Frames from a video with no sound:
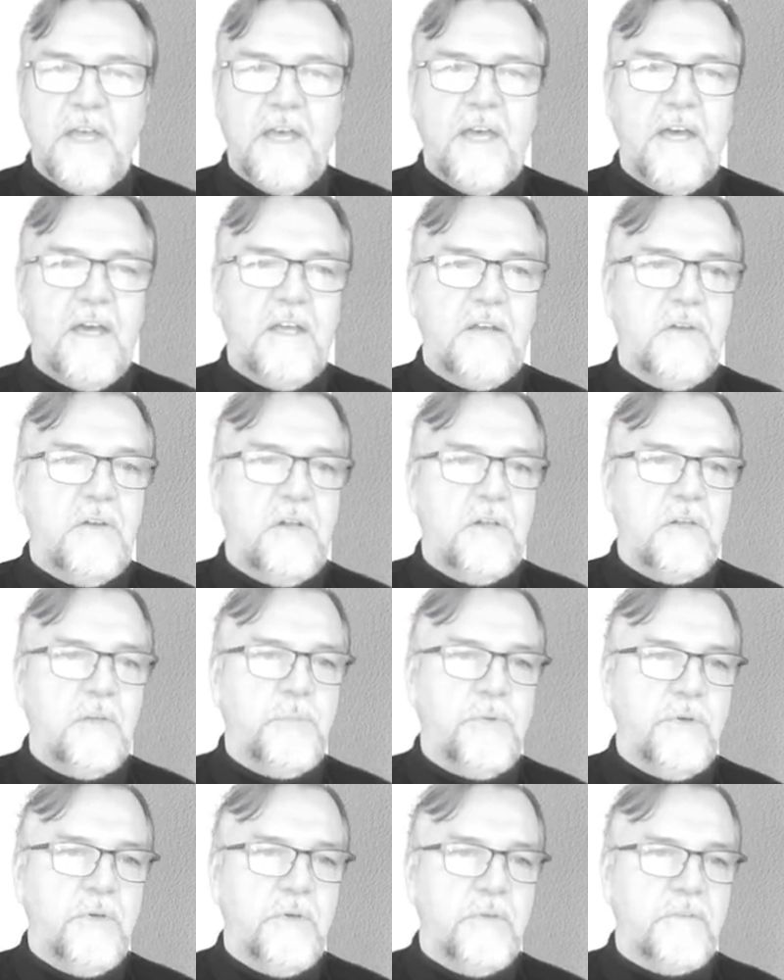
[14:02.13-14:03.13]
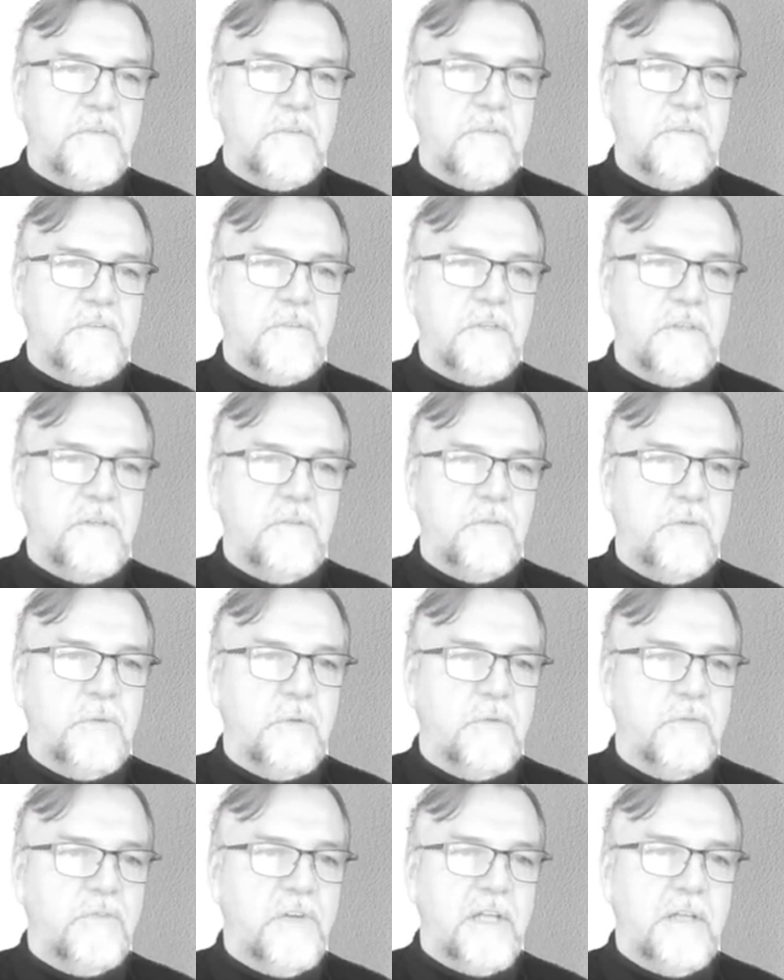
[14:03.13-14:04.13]
added all the poses into
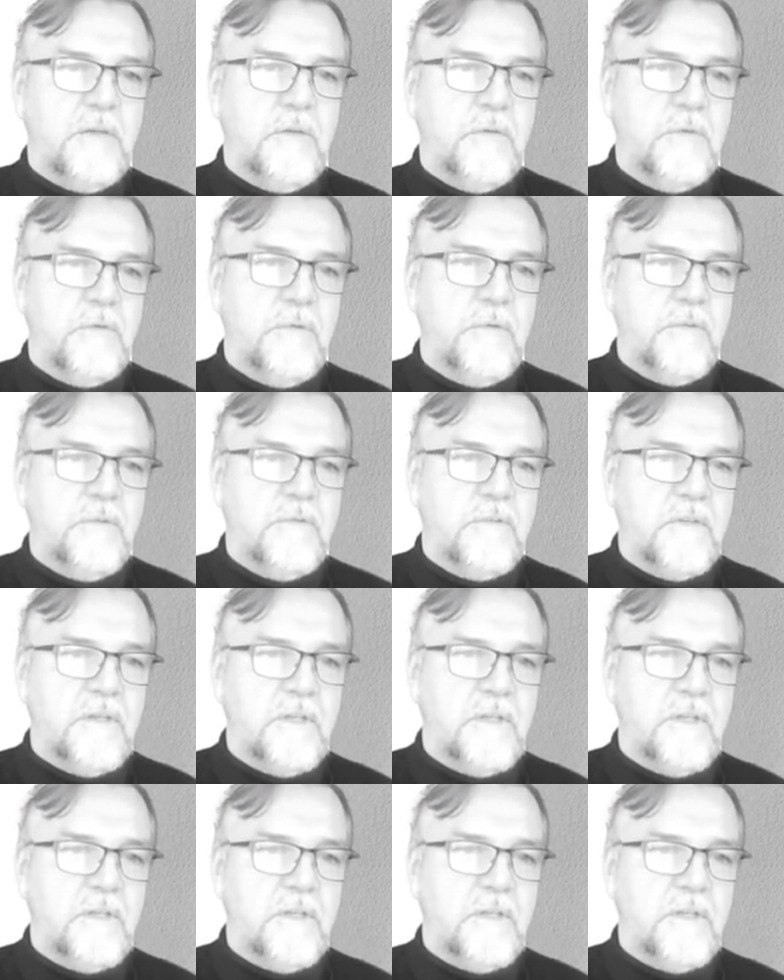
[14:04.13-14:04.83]
values,